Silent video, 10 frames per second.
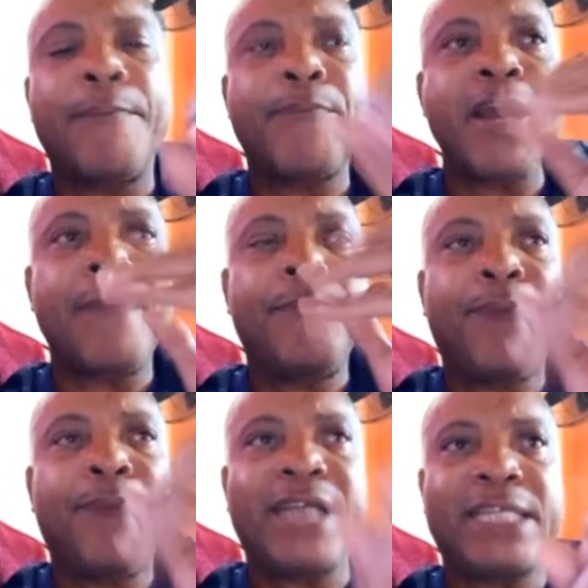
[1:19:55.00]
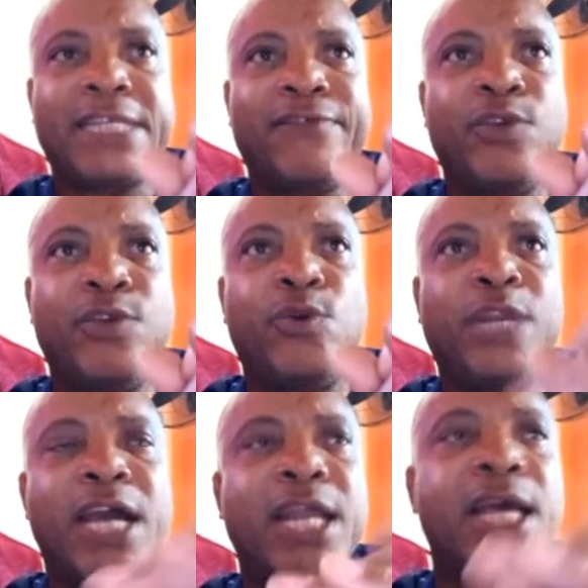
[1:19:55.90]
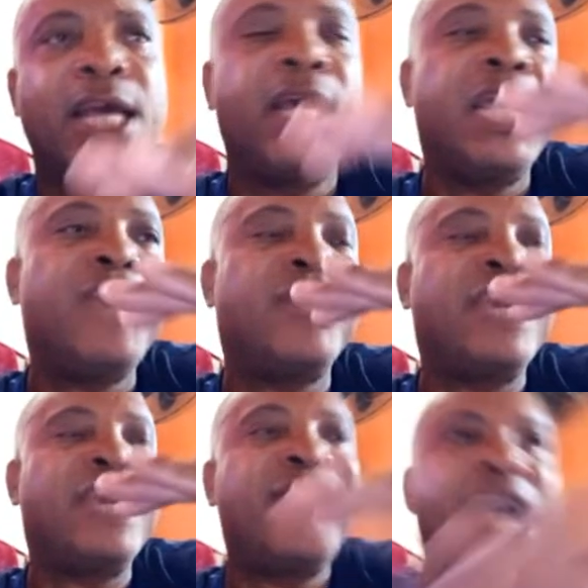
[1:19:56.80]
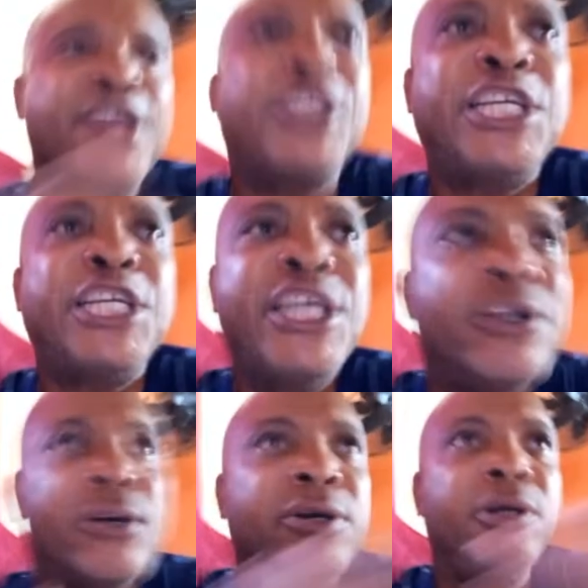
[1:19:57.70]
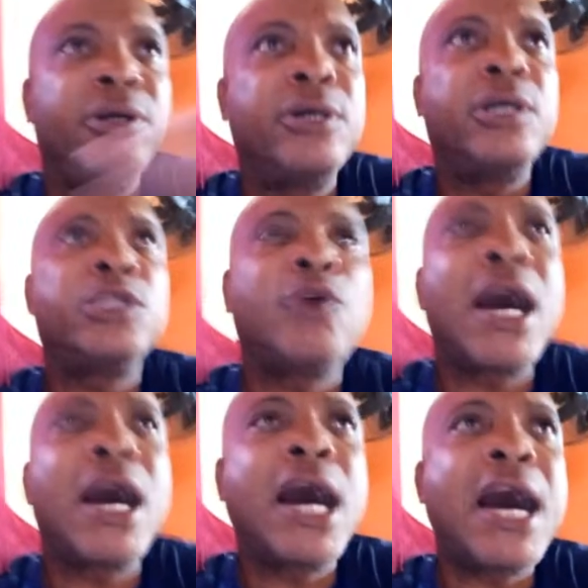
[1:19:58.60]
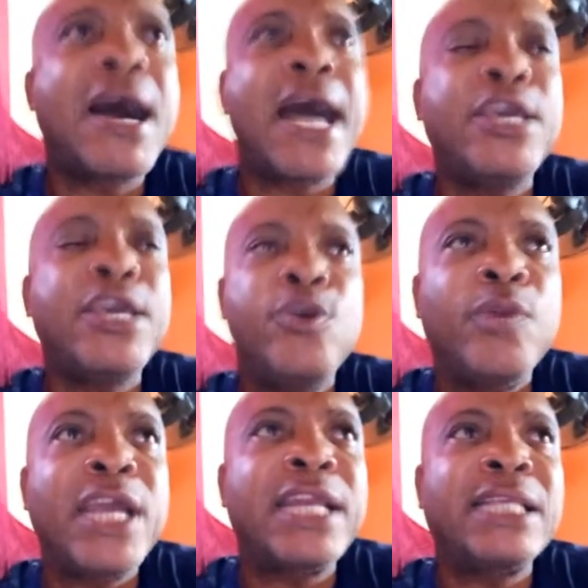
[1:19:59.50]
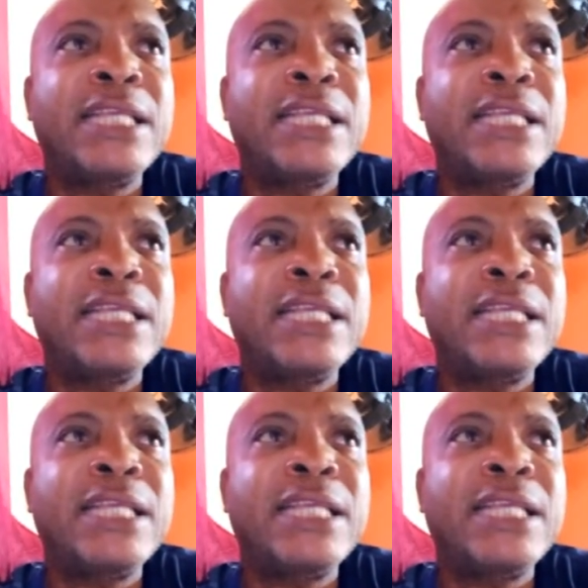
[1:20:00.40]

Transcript: and a positive union. If you give energy, you know, to a union that is